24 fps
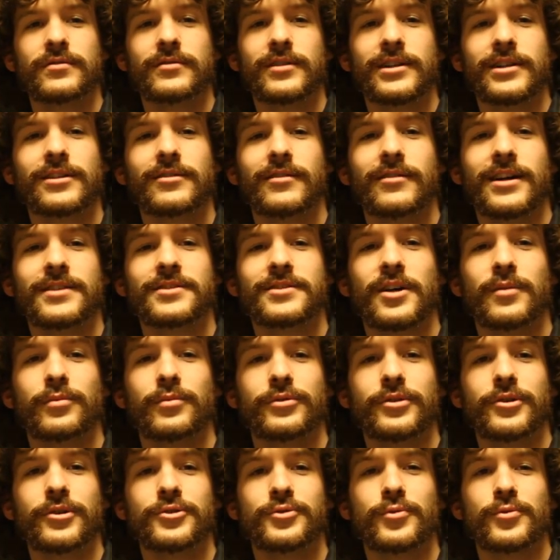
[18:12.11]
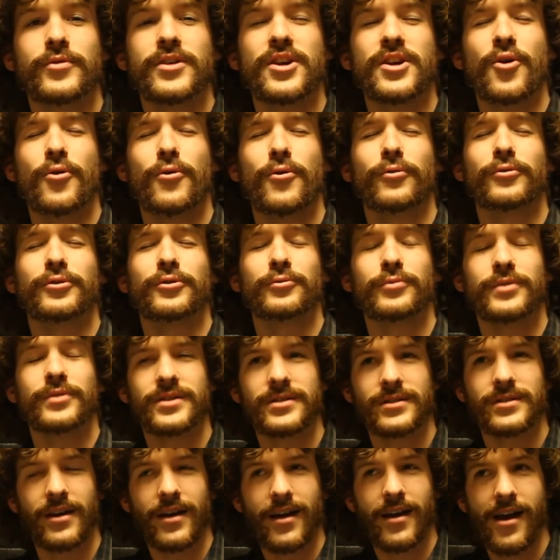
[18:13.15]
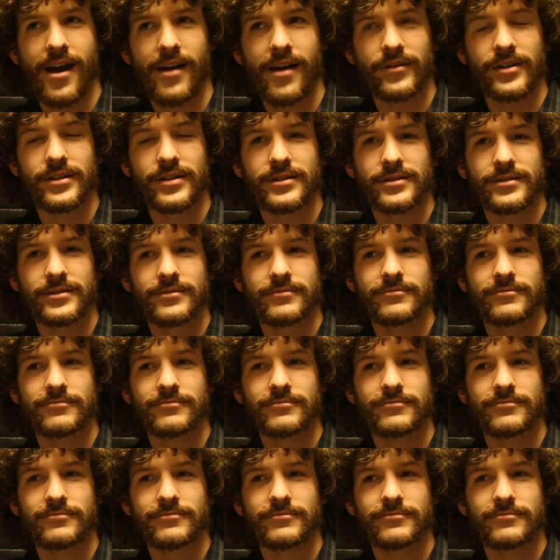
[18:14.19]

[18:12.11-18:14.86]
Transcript: in the last couple of years where the only reason I haven't